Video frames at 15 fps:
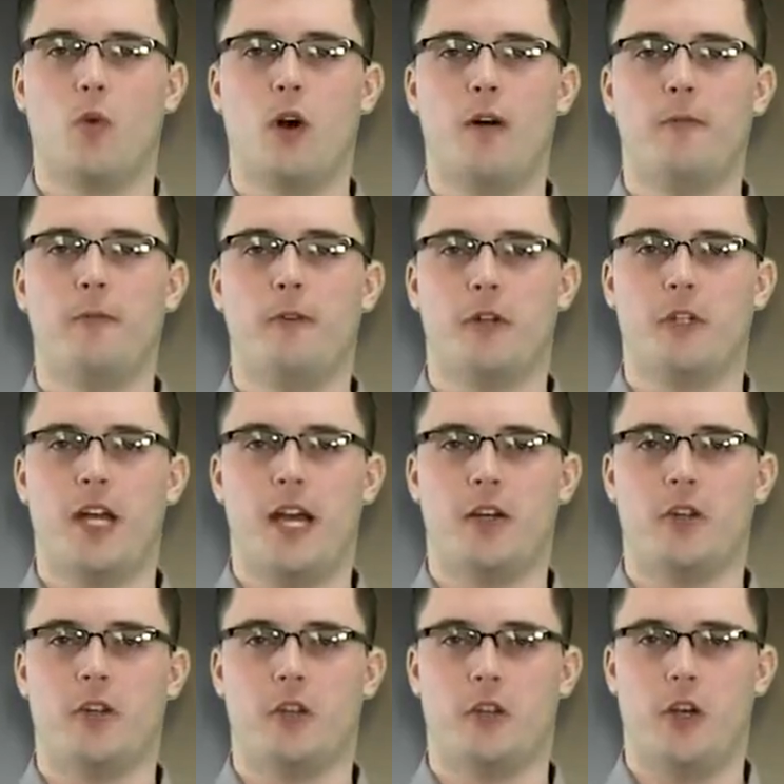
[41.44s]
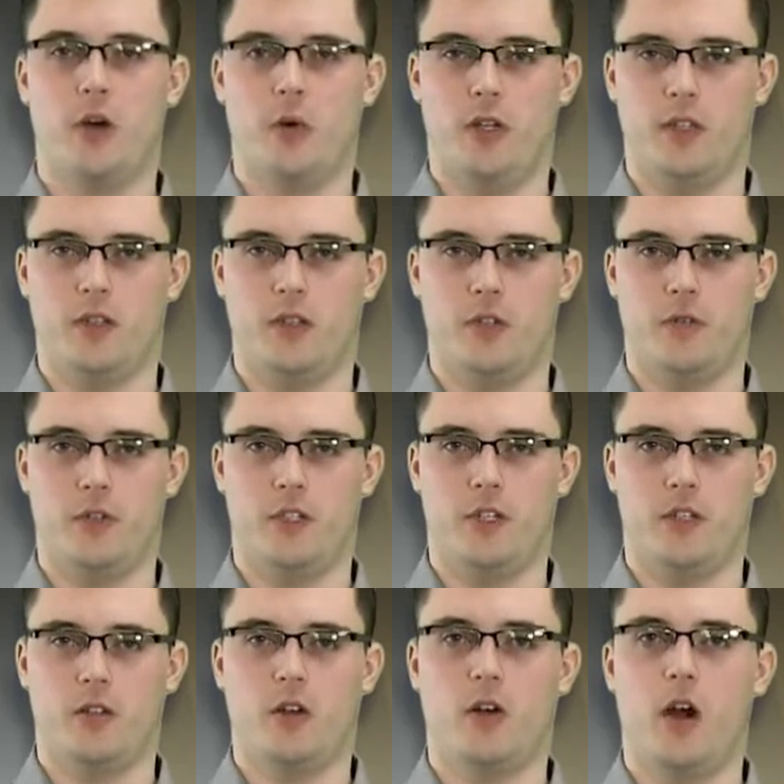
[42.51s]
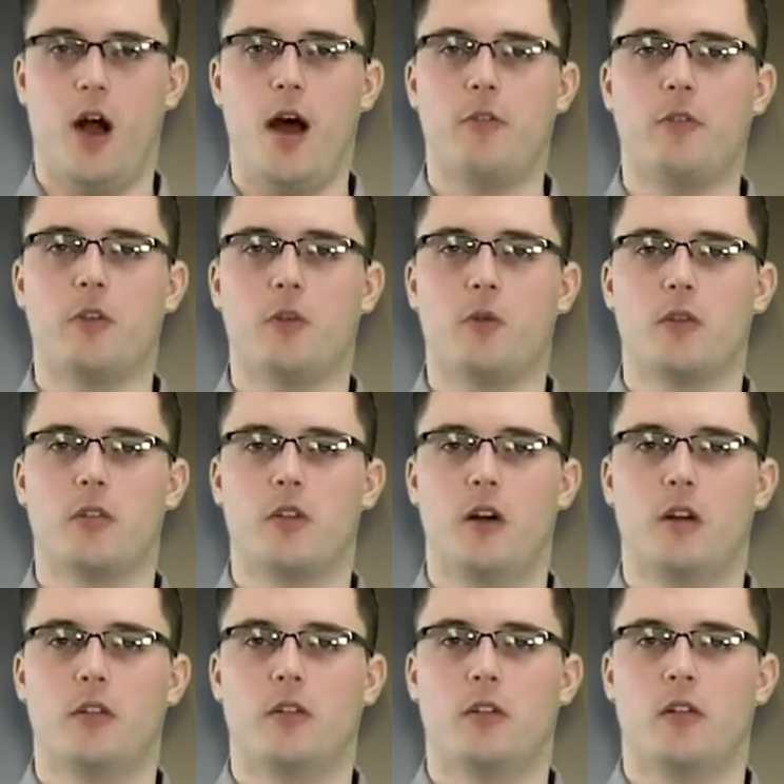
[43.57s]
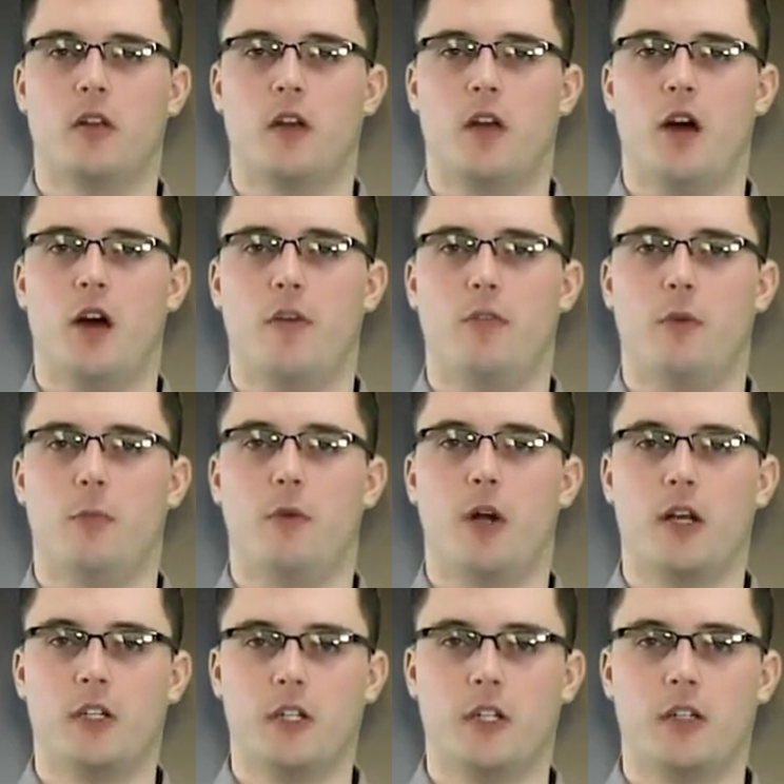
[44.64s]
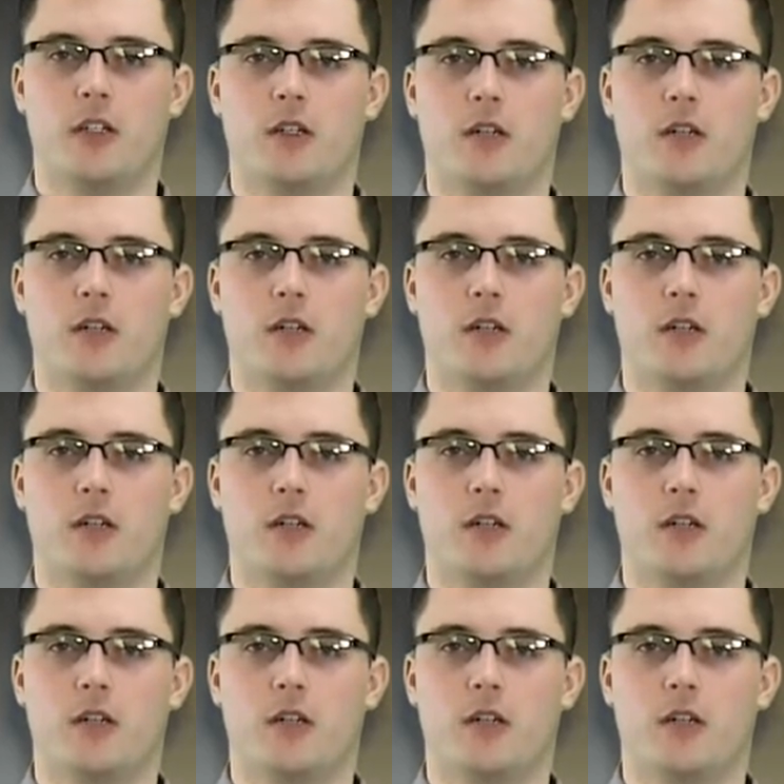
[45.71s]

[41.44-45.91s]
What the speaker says: Rough or textured coating surfaces are often the result of the brushing,